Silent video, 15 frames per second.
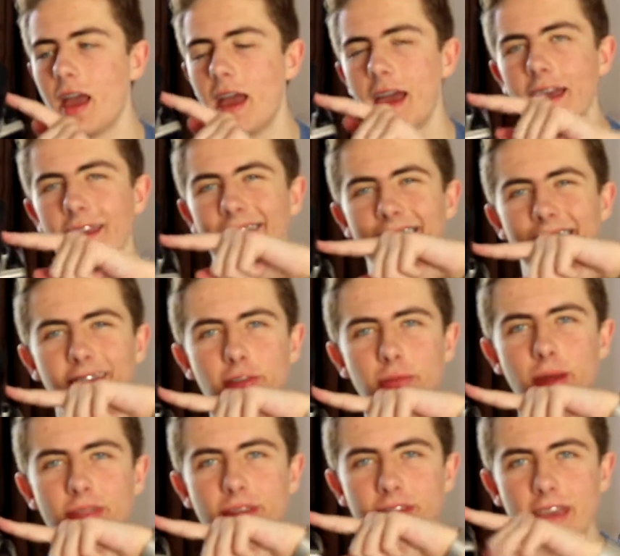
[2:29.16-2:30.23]
a standard
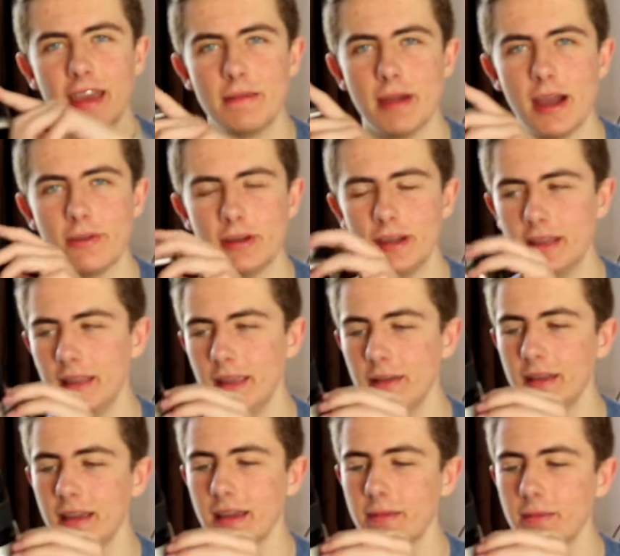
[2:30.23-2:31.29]
when this came out.
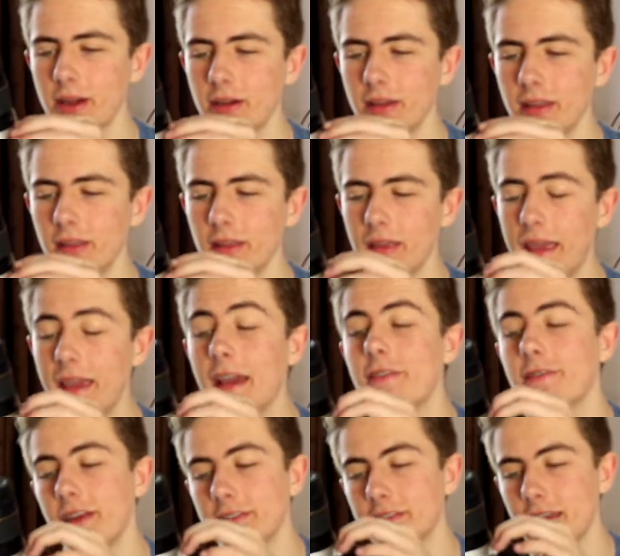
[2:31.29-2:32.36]

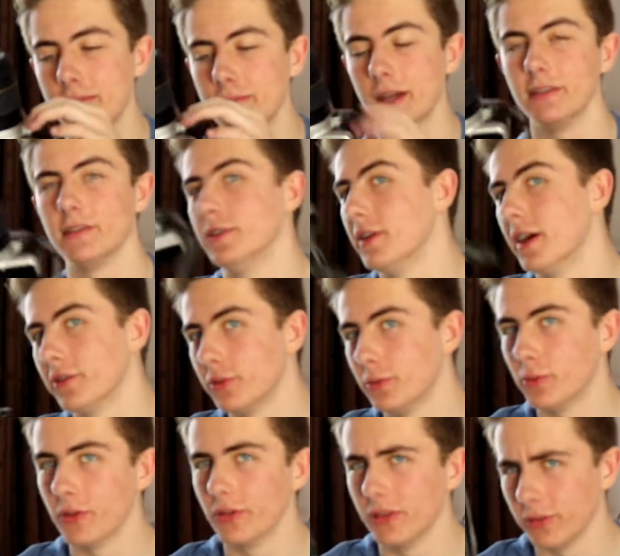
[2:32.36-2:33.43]
EFS came out in
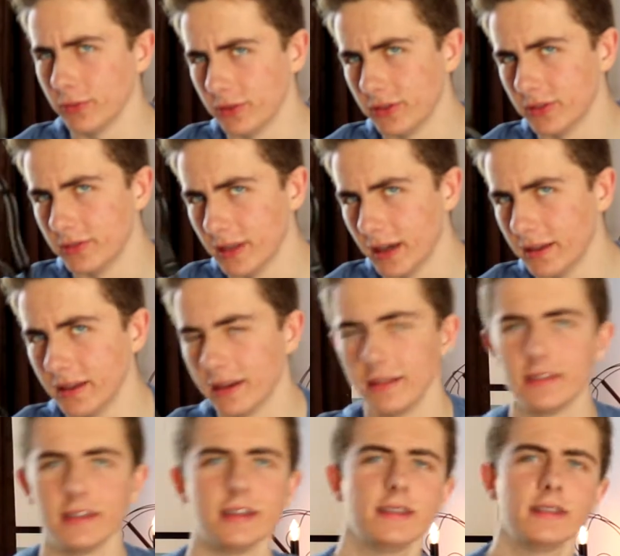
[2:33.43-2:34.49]
2001, this was
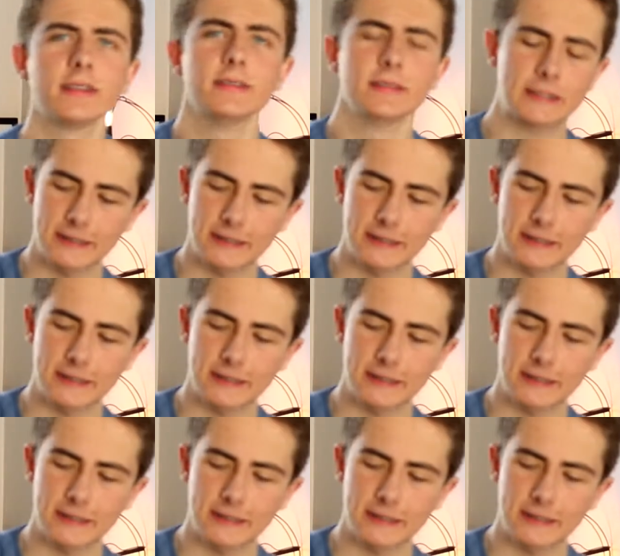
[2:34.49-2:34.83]
1996,